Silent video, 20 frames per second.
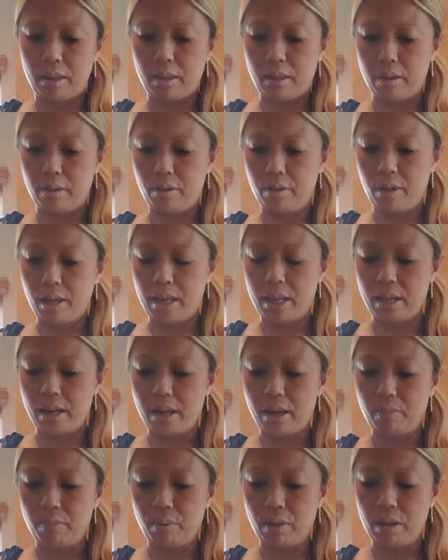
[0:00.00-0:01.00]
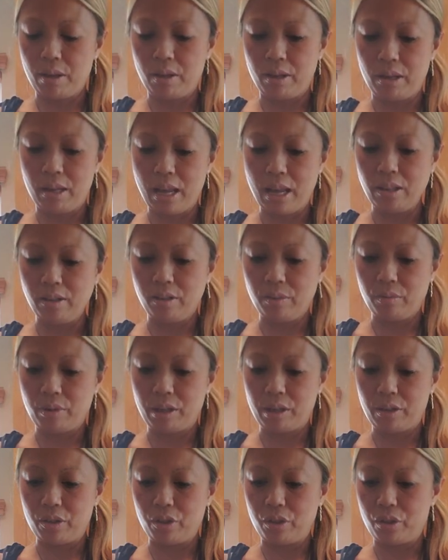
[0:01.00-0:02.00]
And go ahead and peel the next
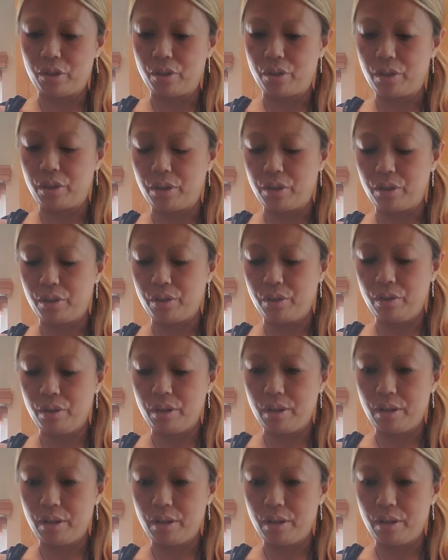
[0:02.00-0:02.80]
one and show you.